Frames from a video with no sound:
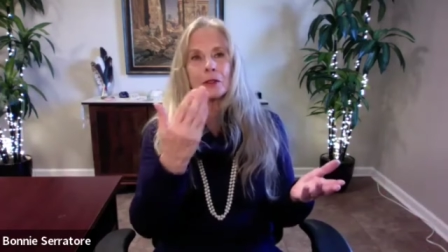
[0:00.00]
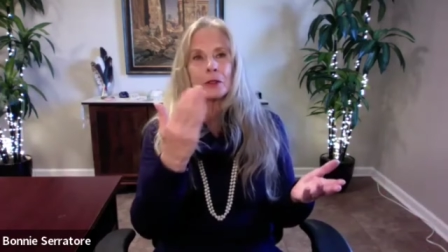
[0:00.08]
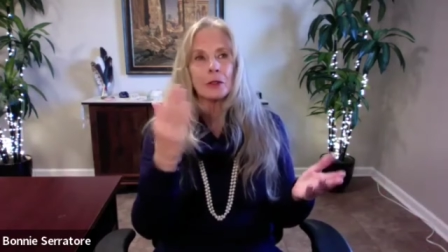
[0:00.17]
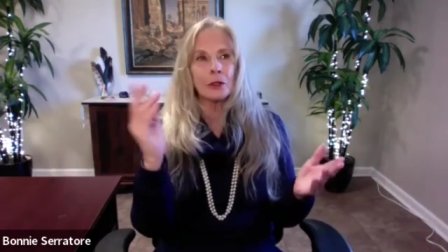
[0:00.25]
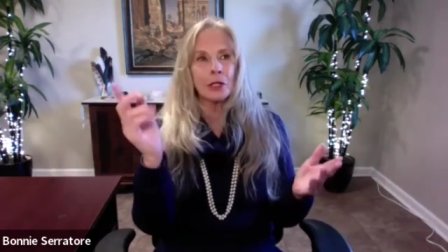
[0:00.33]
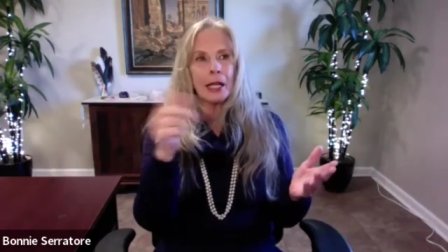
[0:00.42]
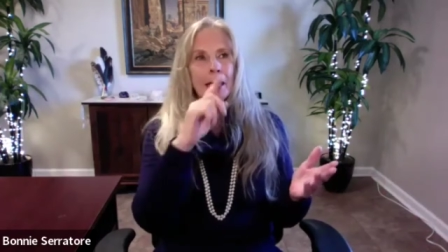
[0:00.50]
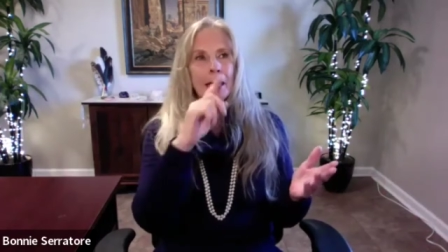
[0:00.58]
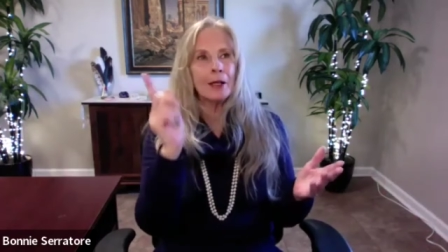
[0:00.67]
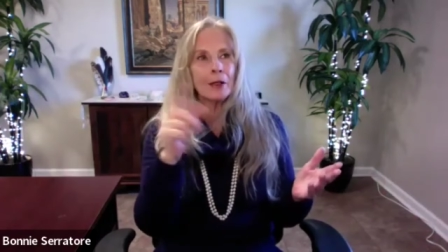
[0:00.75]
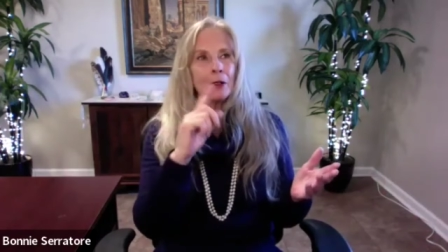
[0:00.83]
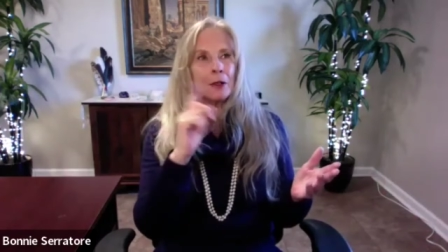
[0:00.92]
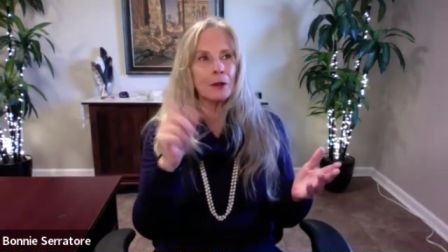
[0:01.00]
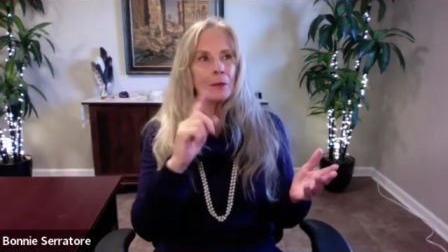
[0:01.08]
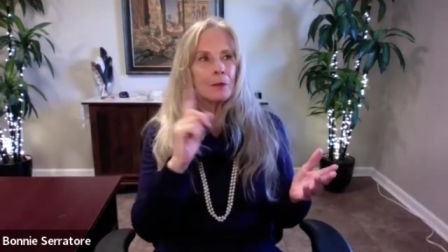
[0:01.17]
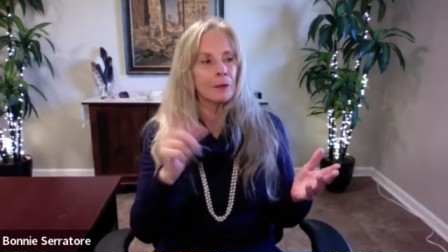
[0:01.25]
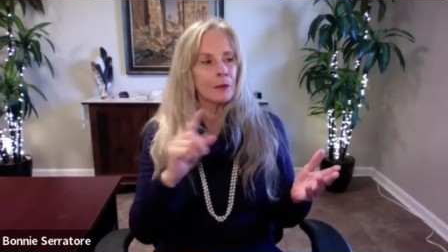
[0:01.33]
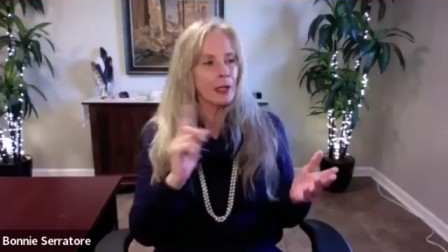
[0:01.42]
of the
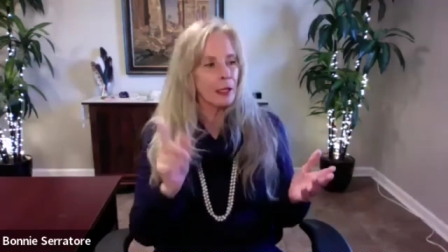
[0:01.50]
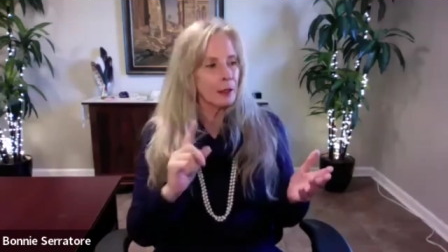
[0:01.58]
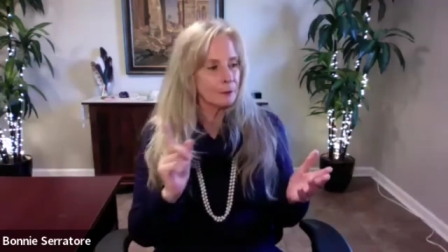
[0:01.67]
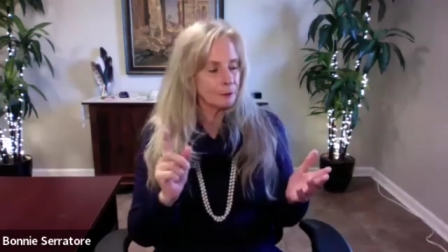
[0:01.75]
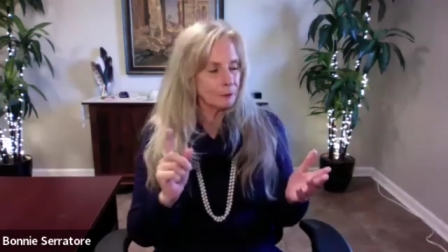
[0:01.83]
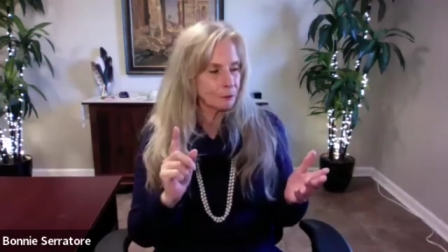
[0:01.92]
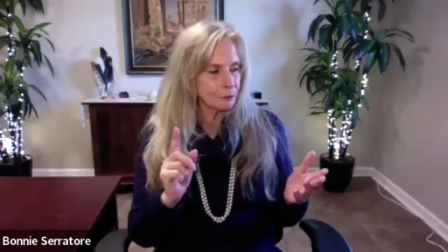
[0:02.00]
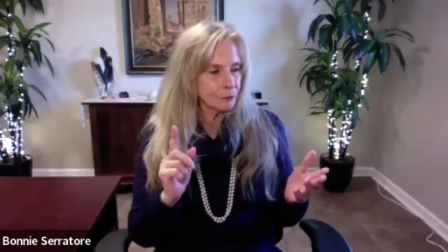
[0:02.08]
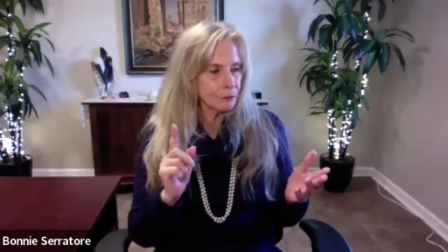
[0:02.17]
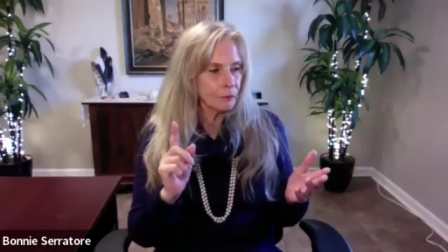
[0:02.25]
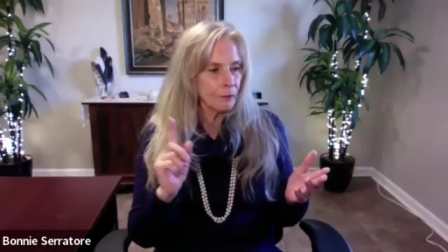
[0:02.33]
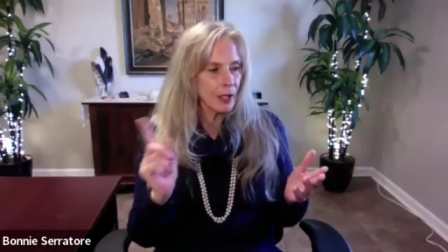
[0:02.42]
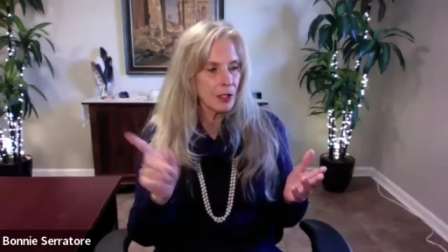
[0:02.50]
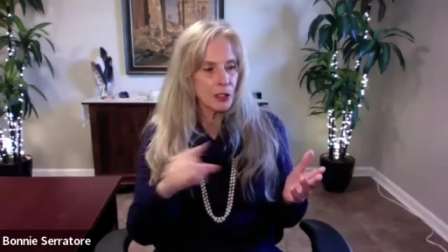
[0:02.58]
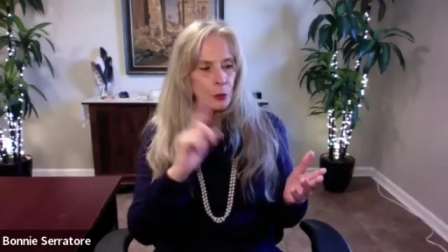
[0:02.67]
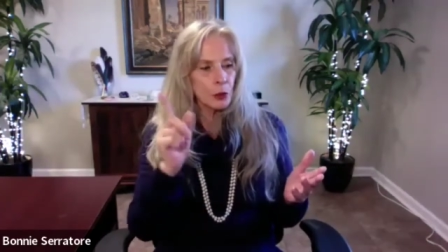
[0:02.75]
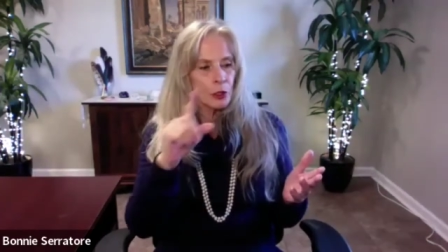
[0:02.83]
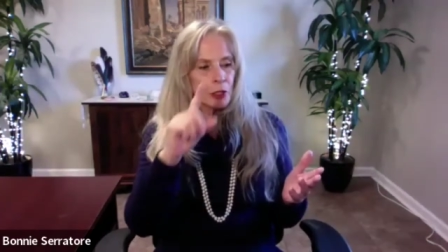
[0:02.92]
tornado,
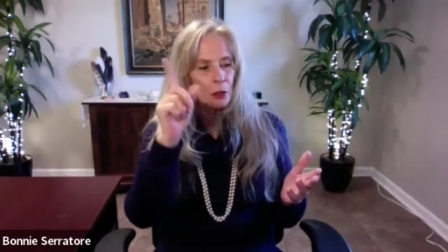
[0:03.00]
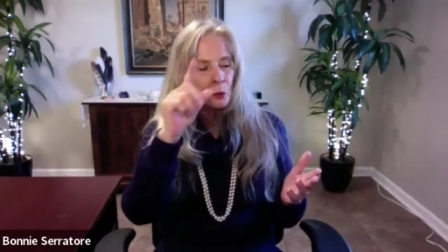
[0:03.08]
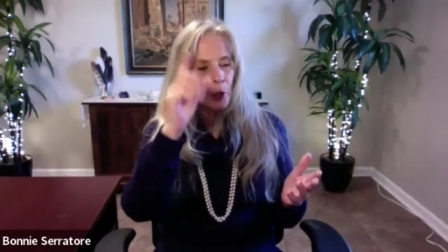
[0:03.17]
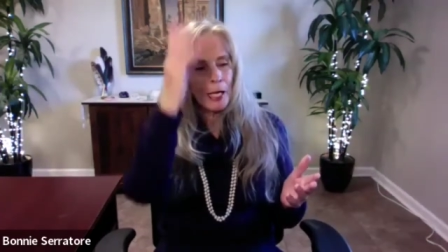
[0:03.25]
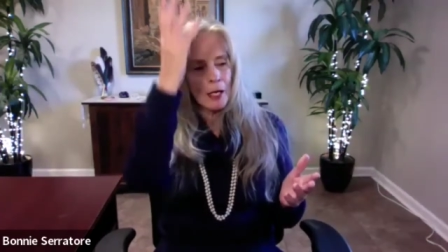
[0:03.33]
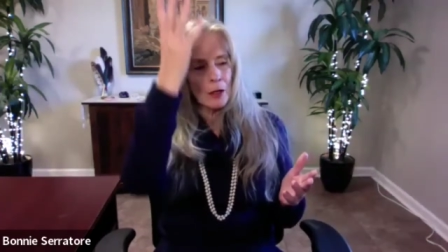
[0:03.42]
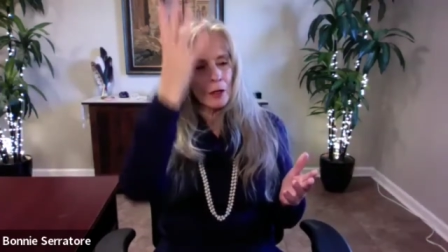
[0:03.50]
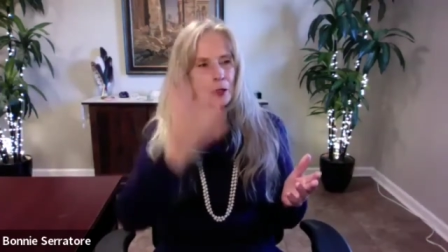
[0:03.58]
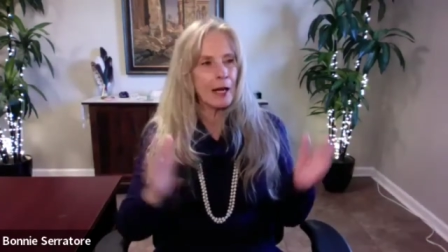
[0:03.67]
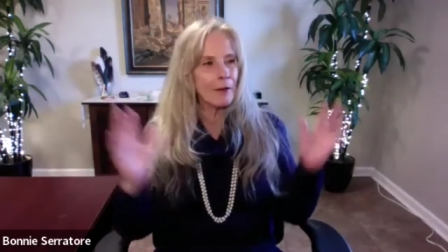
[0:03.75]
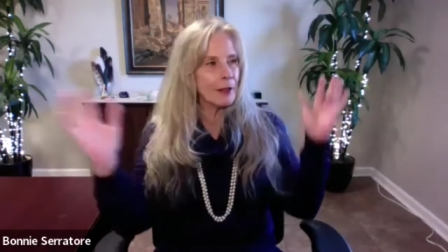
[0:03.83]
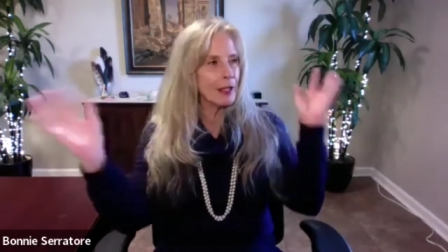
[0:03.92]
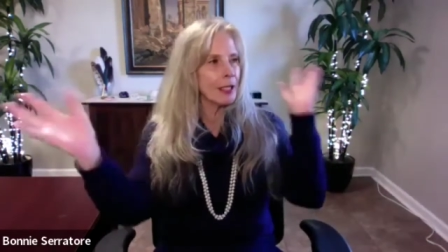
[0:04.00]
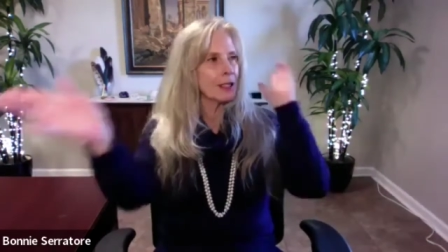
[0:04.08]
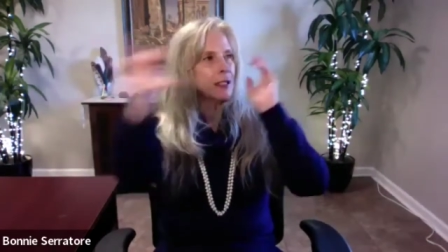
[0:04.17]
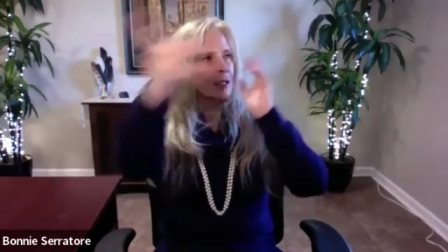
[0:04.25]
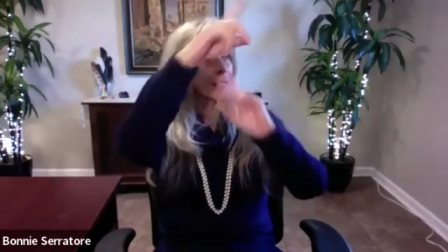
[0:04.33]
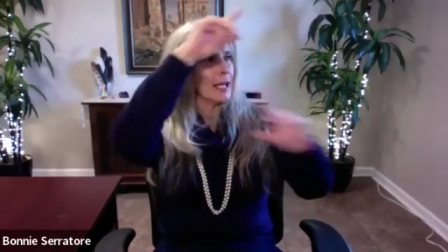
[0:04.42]
swirling around,
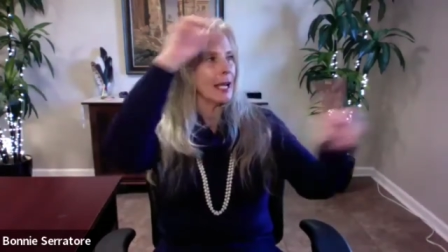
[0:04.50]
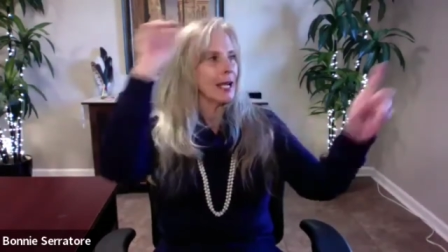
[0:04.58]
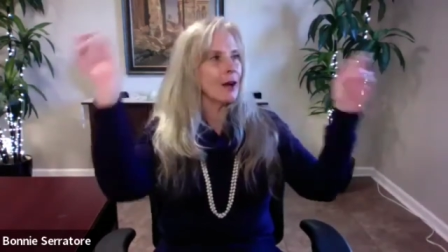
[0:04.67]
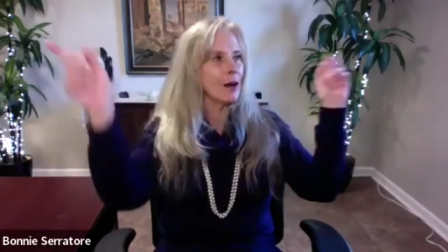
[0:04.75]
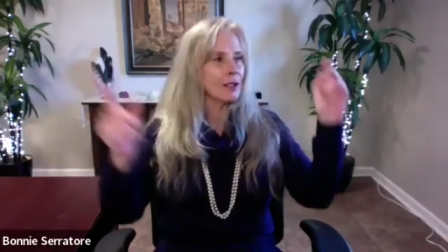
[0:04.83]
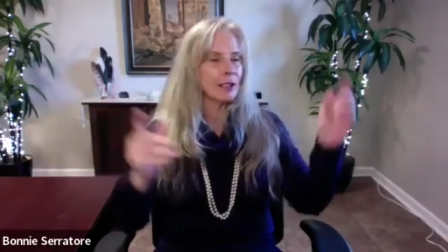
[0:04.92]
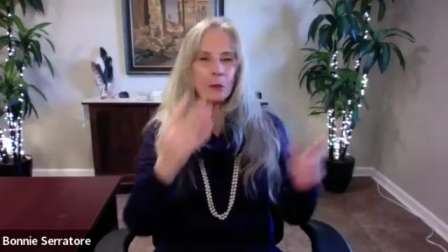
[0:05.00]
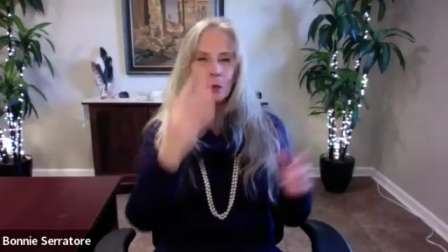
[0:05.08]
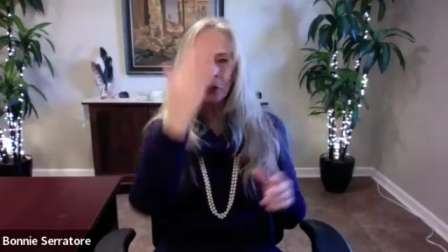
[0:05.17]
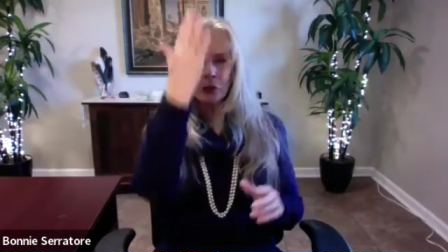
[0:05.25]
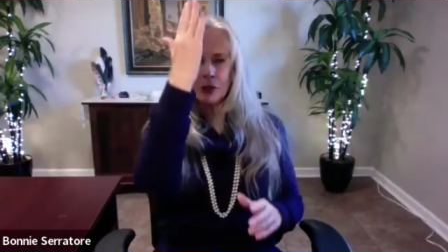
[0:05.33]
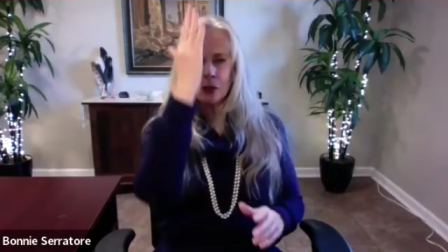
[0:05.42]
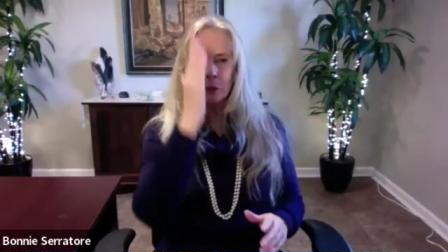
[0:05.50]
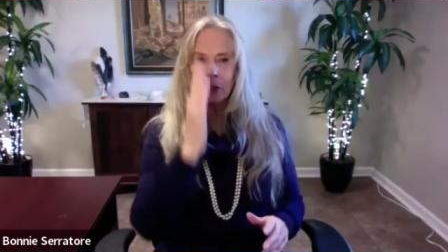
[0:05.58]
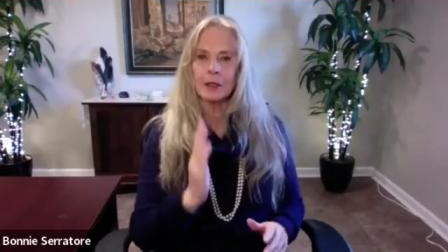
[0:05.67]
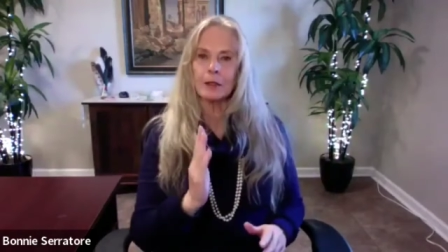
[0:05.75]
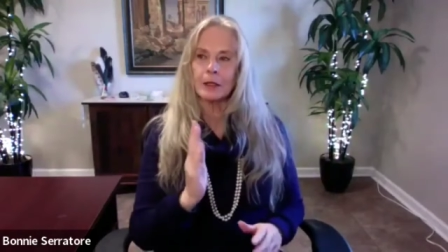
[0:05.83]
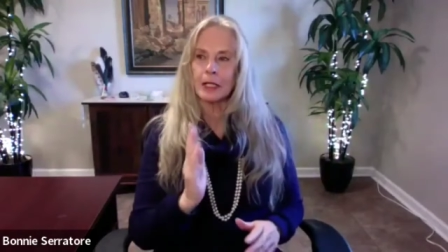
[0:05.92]
everything just chaos, and we're in the
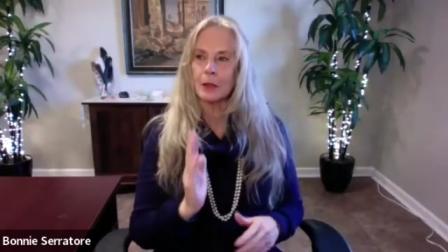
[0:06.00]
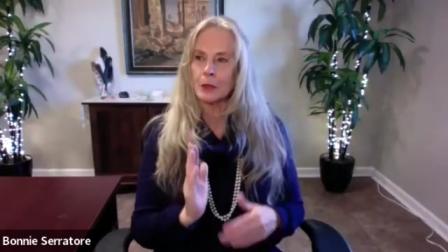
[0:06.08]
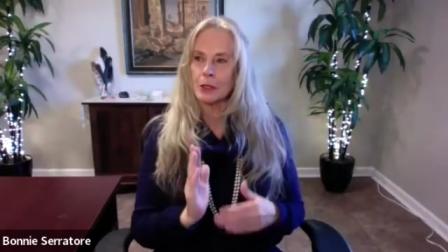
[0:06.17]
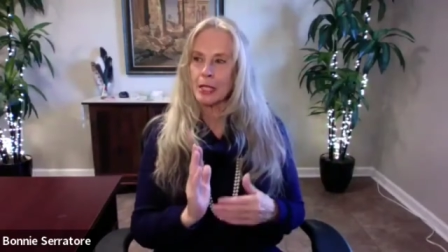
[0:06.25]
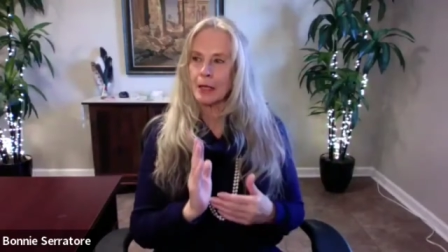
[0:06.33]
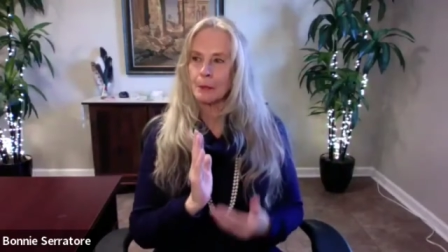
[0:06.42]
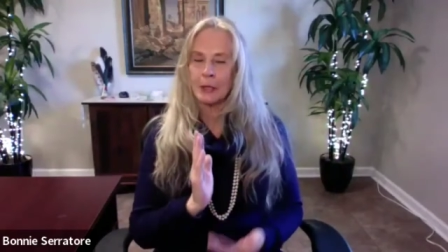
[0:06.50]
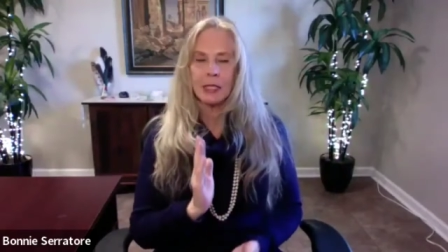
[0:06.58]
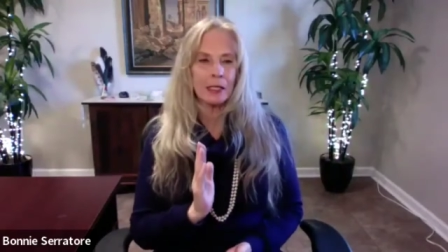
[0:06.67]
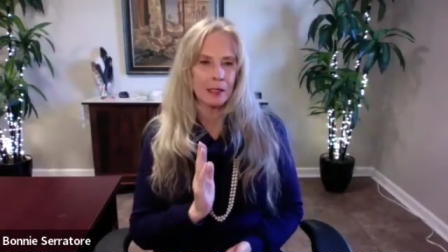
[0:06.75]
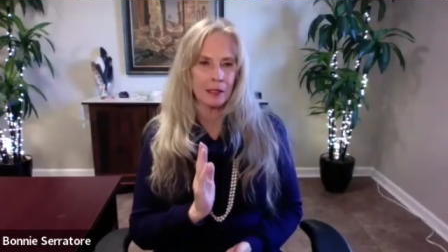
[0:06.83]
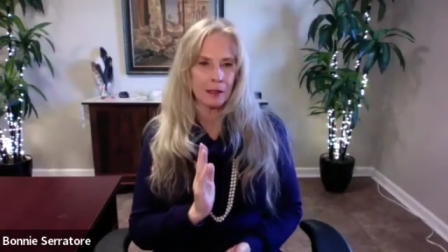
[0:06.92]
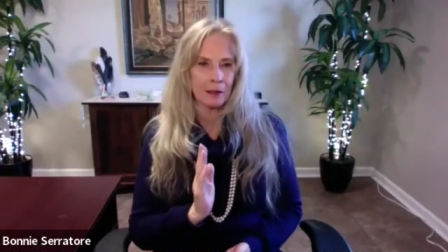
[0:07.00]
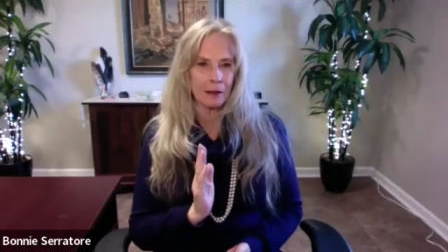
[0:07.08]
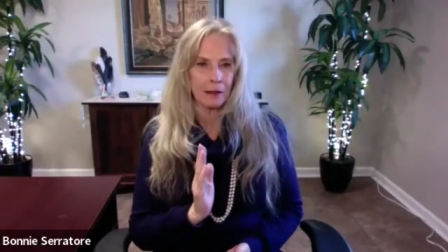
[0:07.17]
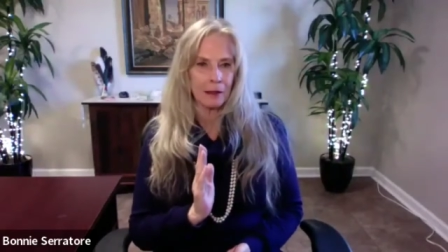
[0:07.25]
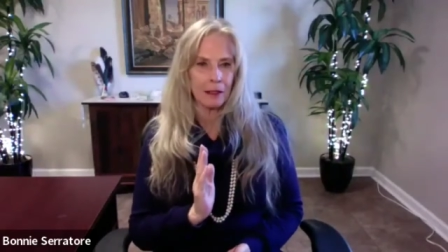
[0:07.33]
middle and we're at peace.